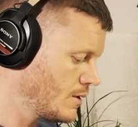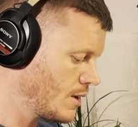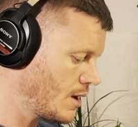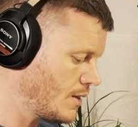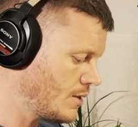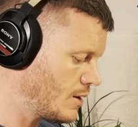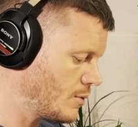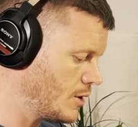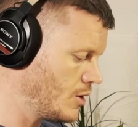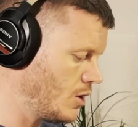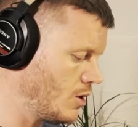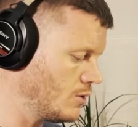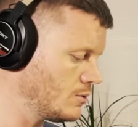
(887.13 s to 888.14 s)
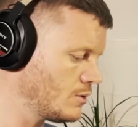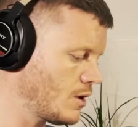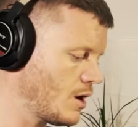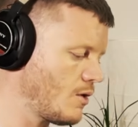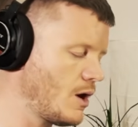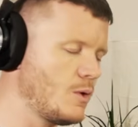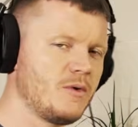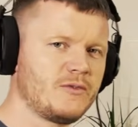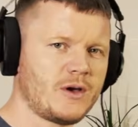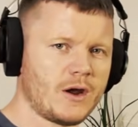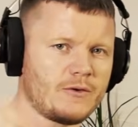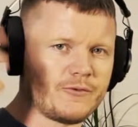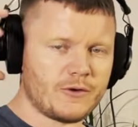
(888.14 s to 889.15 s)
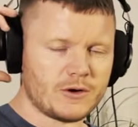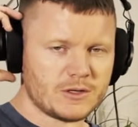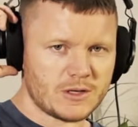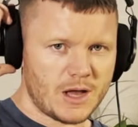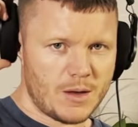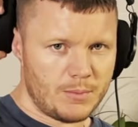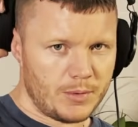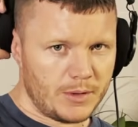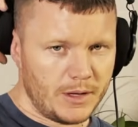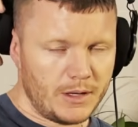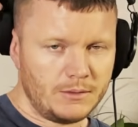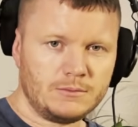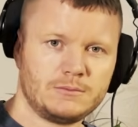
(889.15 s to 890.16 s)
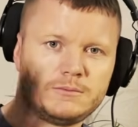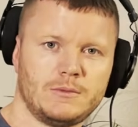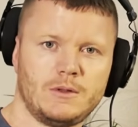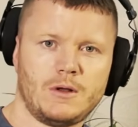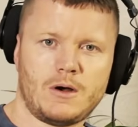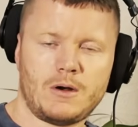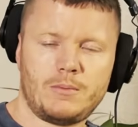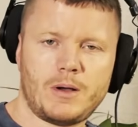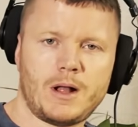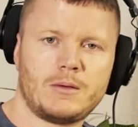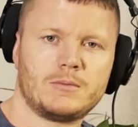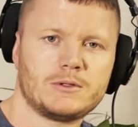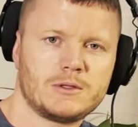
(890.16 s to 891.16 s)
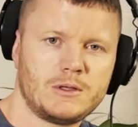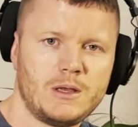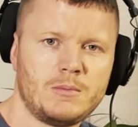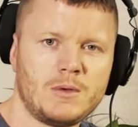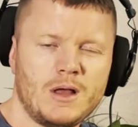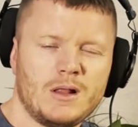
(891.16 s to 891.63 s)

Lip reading: And there we go. All right, we've got our first sample in, Laura Palmer's team.